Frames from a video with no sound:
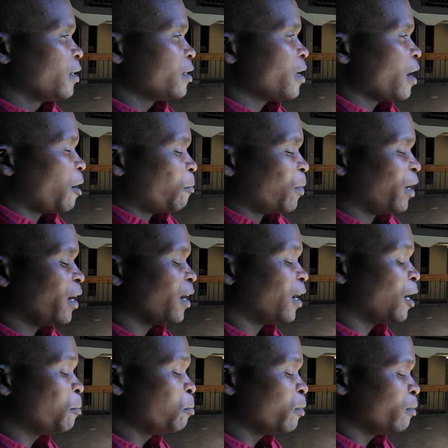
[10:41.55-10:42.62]
Yeah,
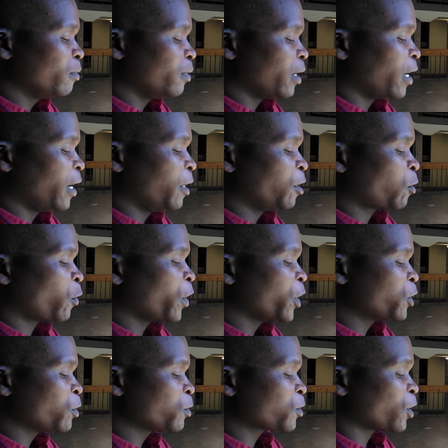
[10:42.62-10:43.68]
the
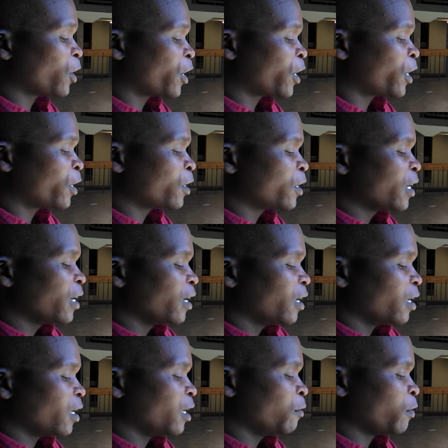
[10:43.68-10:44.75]
questions
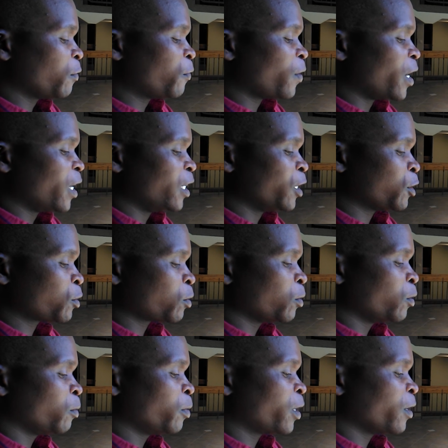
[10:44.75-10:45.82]
are, if I find the
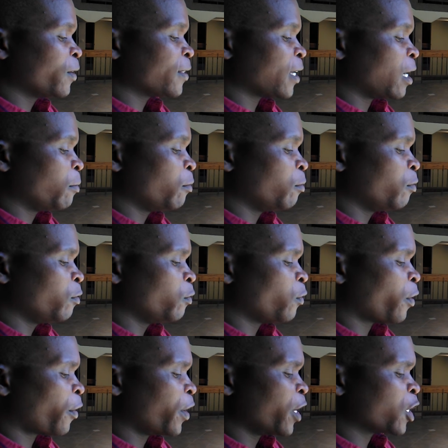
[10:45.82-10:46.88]
school, because I'm a
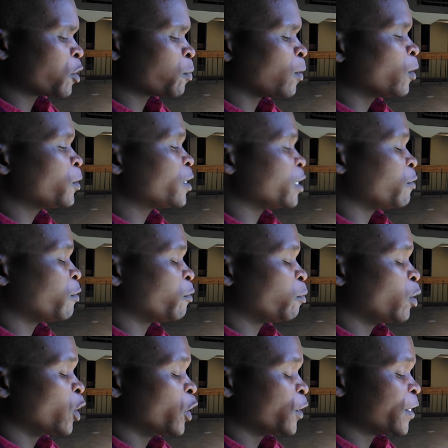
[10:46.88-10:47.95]
very
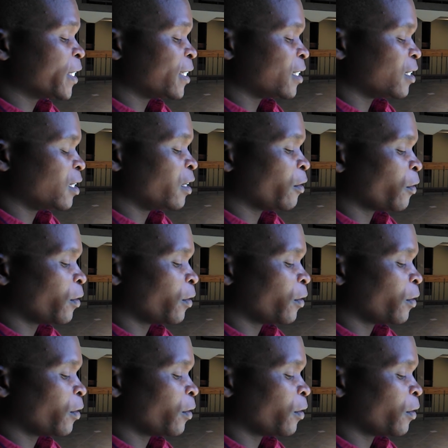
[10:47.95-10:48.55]
explosive person,